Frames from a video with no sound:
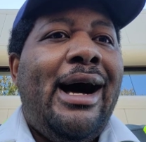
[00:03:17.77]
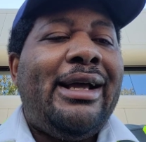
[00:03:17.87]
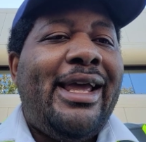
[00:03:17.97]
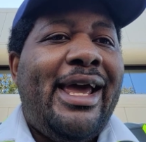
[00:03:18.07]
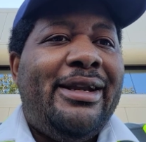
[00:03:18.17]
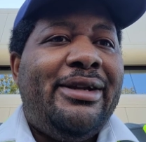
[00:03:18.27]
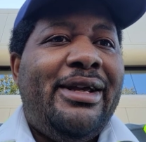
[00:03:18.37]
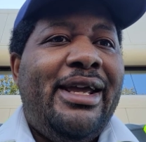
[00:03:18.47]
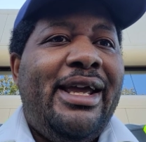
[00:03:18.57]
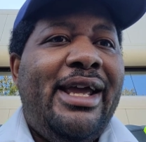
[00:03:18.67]

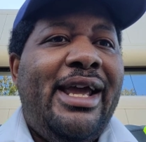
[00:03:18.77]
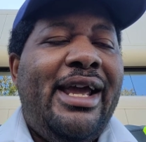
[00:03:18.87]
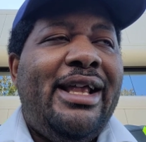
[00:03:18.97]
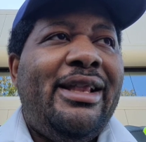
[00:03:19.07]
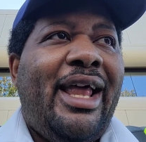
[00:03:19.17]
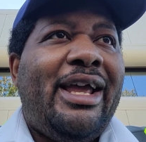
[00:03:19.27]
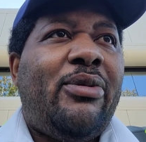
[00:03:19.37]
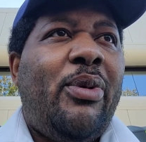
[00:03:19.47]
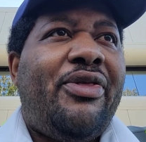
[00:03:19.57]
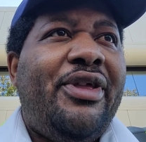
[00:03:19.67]
again,
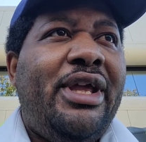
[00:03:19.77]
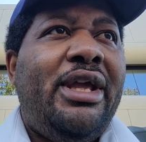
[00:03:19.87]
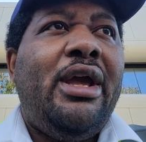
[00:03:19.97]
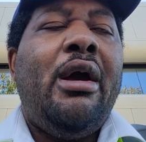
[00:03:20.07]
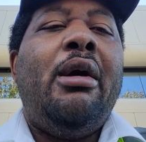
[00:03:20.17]
like with the